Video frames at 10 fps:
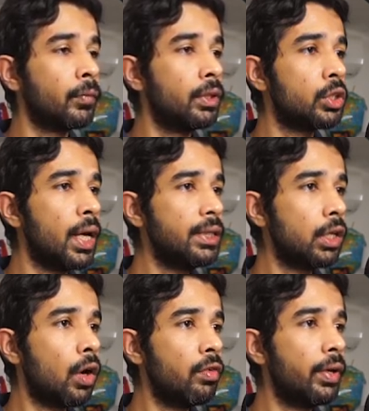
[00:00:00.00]
So that's a
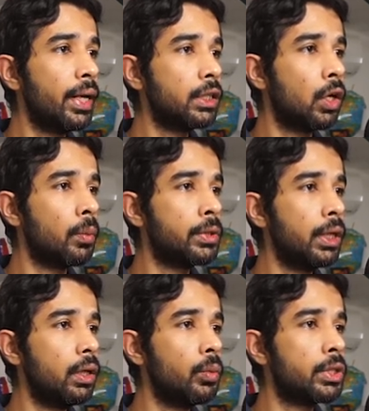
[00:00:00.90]
configuration
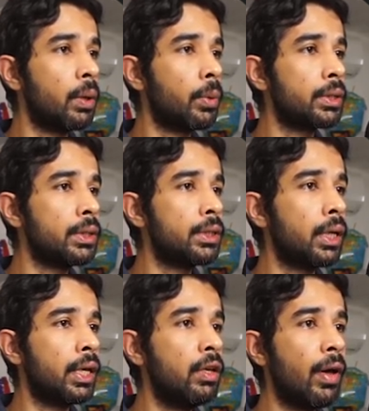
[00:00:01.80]
object which represents a
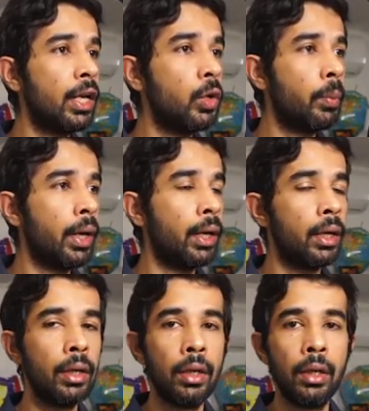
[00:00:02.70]
key value pair.
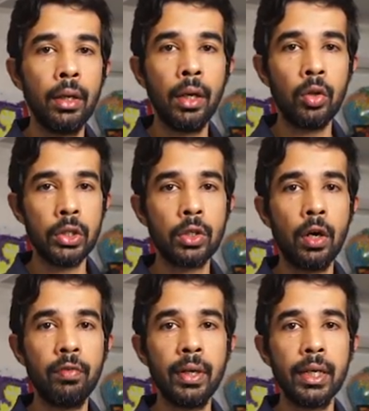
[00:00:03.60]
Now this
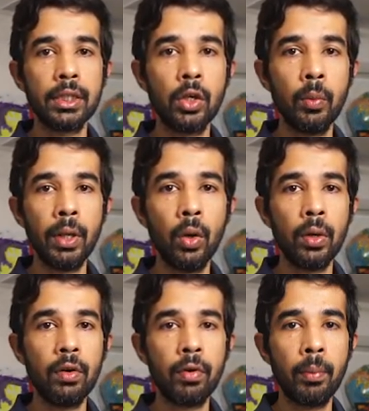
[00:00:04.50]
configuration could be
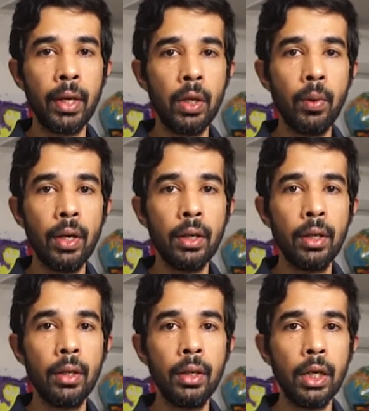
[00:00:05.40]
loaded from anywhere,
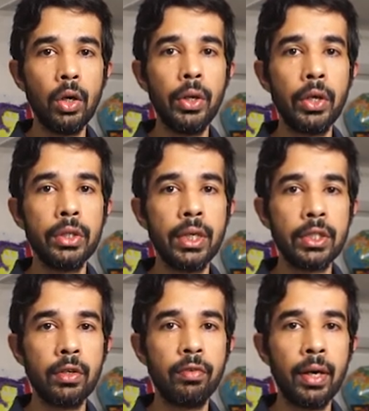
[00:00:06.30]
including your
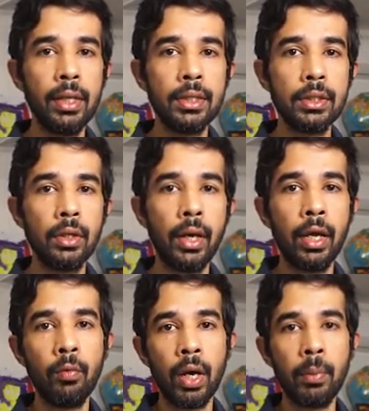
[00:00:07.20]
JSON files,
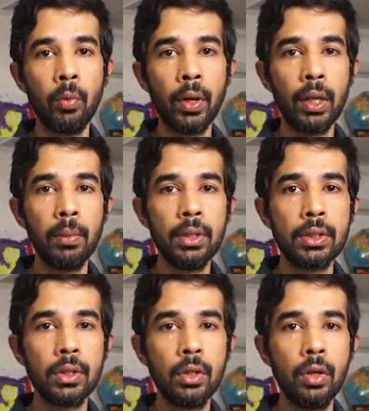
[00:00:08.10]
environment
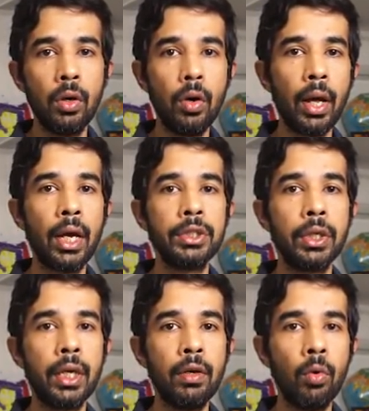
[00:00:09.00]
variables, or Azure
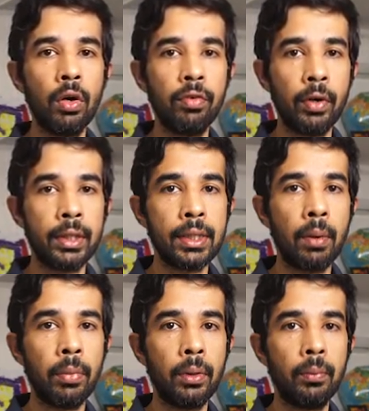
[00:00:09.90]
Key Vault, for
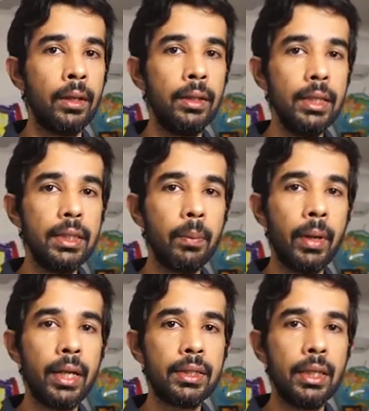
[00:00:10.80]
example. This
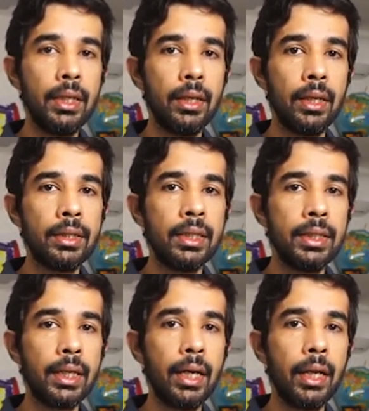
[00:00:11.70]
dependency is
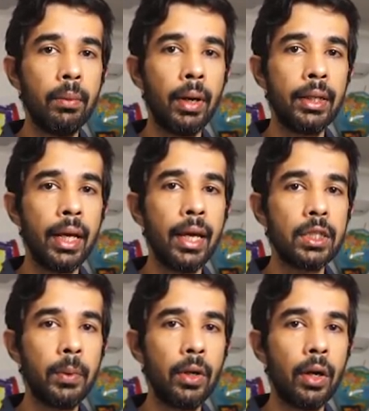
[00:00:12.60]
injected in by the
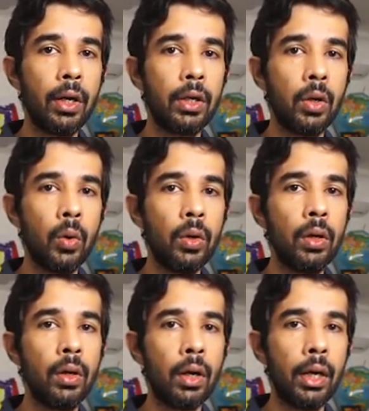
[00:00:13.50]
ASP.NET Core
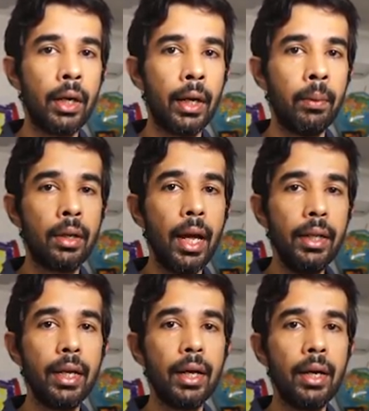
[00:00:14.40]
runtime. And
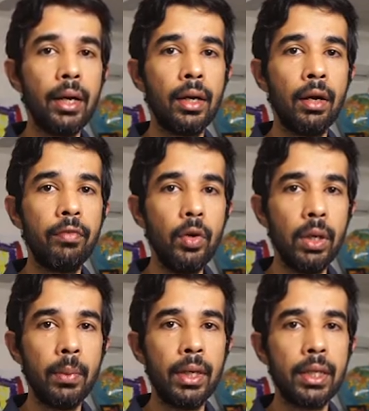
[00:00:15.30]
there are a few
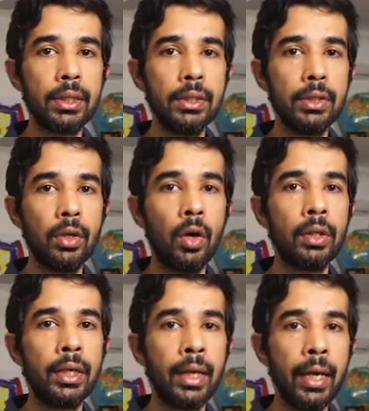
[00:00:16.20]
limitations on
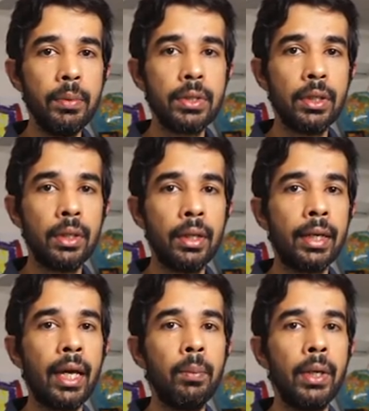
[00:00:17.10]
the types
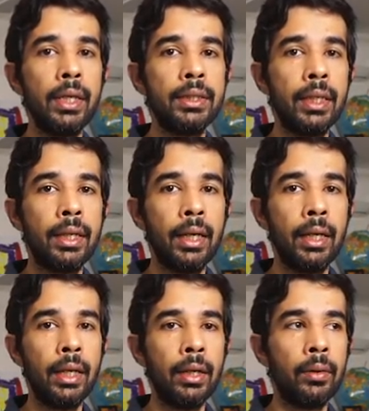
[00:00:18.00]
that can be injected
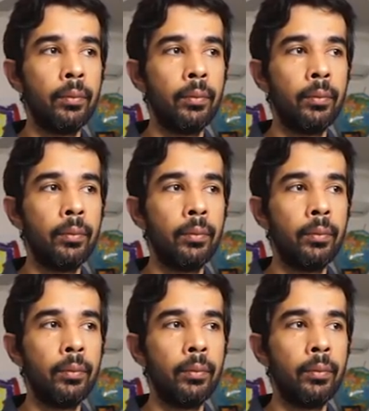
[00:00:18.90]
in here.